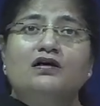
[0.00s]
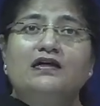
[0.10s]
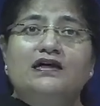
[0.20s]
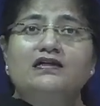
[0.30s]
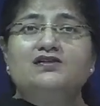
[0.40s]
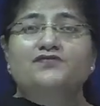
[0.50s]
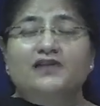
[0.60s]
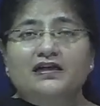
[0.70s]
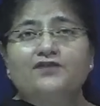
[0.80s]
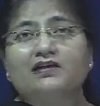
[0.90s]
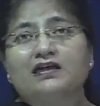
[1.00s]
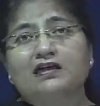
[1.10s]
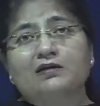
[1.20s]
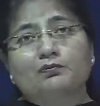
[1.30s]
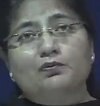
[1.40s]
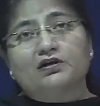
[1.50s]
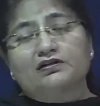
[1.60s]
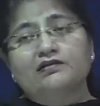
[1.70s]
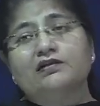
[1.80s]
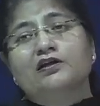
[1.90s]
it is very, very
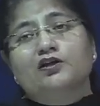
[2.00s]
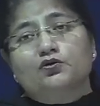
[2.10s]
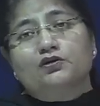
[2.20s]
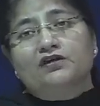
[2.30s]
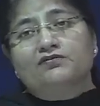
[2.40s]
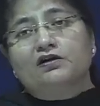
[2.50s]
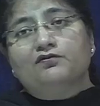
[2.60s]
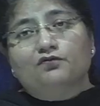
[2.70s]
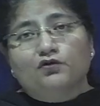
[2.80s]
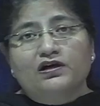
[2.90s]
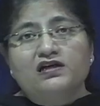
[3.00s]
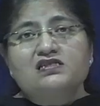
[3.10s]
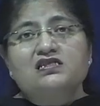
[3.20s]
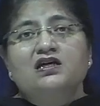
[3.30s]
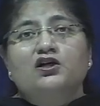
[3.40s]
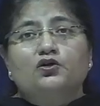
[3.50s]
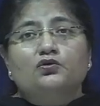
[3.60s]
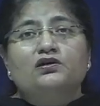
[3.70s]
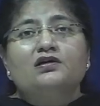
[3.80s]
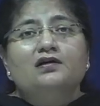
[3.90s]
important to give a voice to
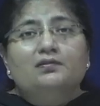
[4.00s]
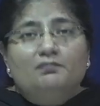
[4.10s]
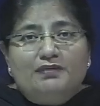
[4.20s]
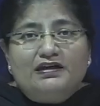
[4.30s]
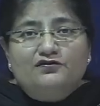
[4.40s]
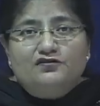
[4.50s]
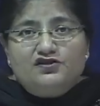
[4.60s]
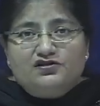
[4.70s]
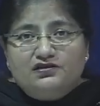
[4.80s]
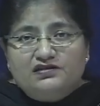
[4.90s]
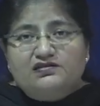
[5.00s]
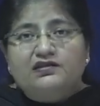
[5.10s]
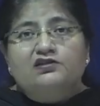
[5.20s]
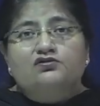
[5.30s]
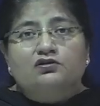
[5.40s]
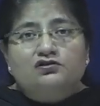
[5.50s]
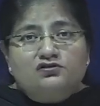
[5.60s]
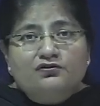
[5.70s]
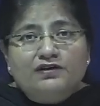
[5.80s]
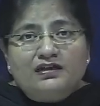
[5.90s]
the beneficiaries. It is also
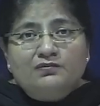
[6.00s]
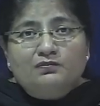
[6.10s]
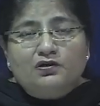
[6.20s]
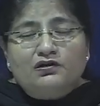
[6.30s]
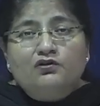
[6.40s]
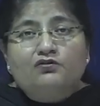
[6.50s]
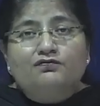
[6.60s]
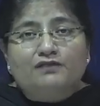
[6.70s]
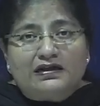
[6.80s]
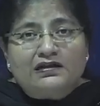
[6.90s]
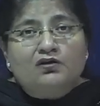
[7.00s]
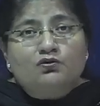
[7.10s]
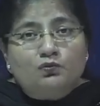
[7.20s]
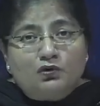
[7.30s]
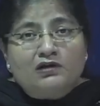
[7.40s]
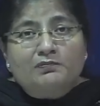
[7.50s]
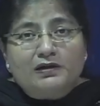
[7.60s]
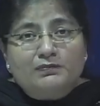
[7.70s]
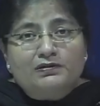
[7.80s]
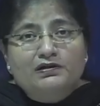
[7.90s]
very important to find out what
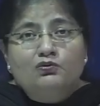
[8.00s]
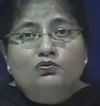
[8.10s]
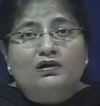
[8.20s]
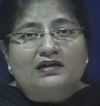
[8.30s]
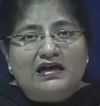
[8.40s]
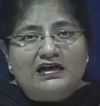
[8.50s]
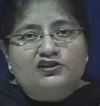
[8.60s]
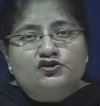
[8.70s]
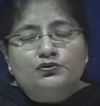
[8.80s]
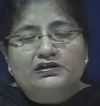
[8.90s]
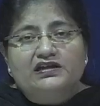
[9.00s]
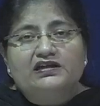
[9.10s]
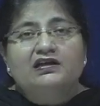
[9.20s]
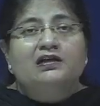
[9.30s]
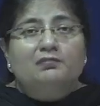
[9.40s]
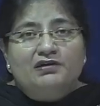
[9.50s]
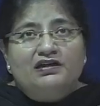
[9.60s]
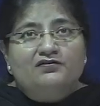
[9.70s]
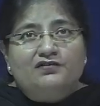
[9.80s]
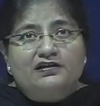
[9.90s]
people who are actually being
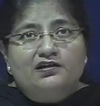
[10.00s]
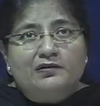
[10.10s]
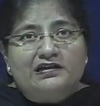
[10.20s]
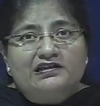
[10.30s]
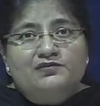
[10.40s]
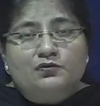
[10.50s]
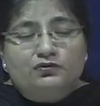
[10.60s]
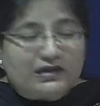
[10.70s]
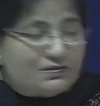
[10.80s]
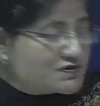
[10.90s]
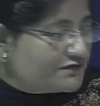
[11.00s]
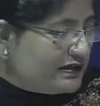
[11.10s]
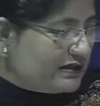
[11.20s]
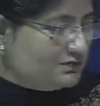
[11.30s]
affected by these programs feel.